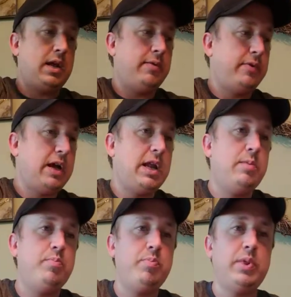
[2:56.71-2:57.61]
I've got a
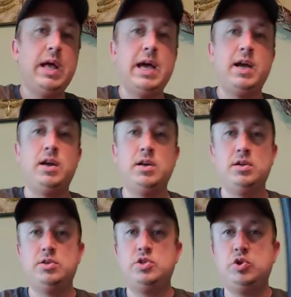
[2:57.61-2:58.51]
black
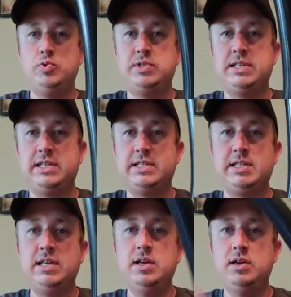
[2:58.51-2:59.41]

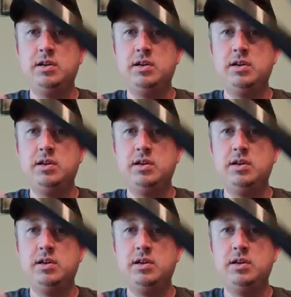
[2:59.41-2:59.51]
260.